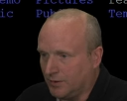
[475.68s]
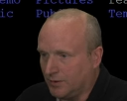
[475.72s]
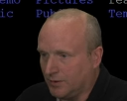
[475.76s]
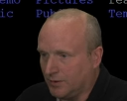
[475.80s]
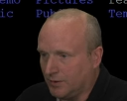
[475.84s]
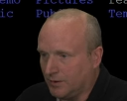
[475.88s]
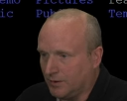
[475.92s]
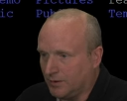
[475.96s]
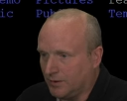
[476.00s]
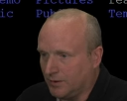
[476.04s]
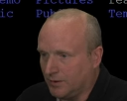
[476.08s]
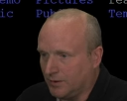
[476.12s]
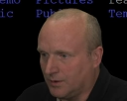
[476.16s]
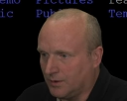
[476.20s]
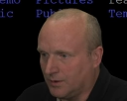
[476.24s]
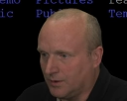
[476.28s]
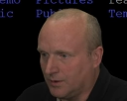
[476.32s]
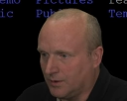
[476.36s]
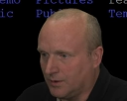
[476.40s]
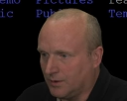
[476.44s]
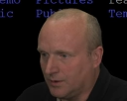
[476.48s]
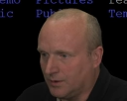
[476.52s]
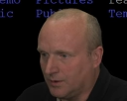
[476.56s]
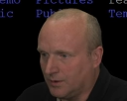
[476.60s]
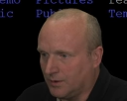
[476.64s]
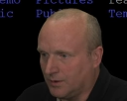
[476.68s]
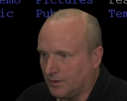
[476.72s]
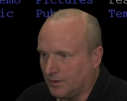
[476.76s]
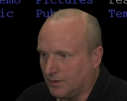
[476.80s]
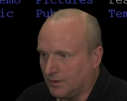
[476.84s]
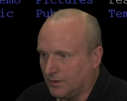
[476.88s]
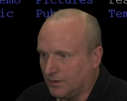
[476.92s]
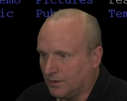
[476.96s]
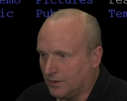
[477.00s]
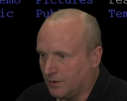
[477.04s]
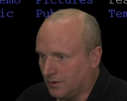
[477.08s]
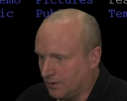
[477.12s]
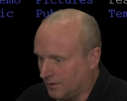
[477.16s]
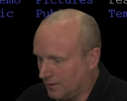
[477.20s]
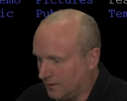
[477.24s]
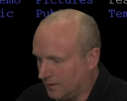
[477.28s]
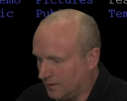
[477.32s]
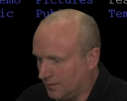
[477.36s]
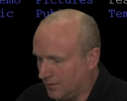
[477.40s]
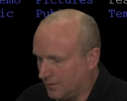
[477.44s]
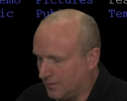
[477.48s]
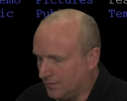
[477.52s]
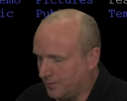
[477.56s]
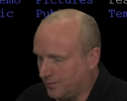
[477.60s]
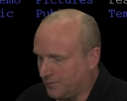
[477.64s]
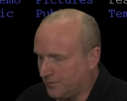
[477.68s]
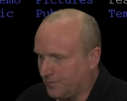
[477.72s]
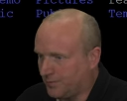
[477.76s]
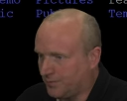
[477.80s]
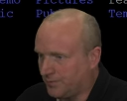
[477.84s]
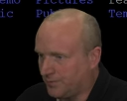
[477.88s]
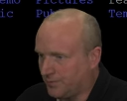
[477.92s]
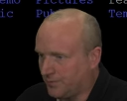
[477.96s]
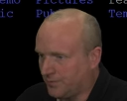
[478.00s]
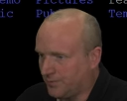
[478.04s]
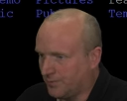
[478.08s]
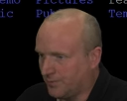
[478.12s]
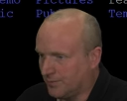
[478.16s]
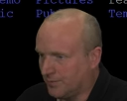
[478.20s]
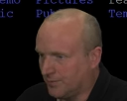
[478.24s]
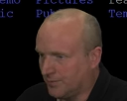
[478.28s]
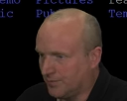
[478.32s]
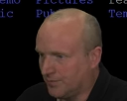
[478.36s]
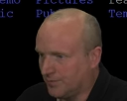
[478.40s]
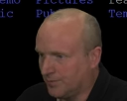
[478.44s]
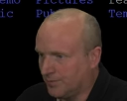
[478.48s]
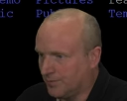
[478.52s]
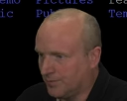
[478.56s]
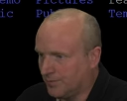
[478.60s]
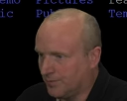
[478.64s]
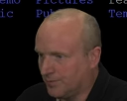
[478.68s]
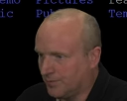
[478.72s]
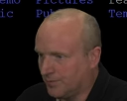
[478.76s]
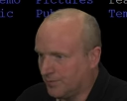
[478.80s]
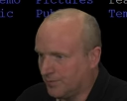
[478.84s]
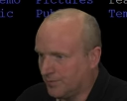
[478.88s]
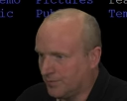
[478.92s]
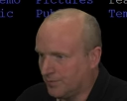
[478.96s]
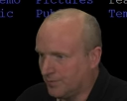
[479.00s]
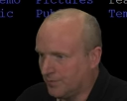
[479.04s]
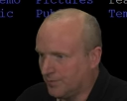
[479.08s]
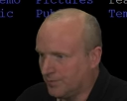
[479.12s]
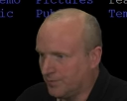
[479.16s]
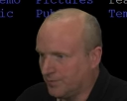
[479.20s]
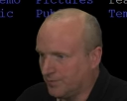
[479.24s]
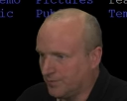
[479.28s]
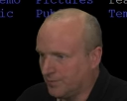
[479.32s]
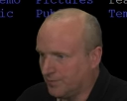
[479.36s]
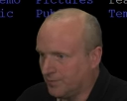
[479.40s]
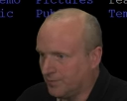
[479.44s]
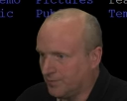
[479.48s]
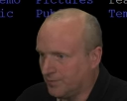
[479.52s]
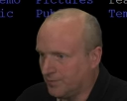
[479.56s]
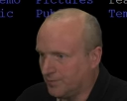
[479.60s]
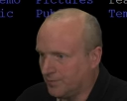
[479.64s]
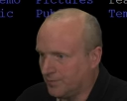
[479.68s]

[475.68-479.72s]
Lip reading: (no one is talking)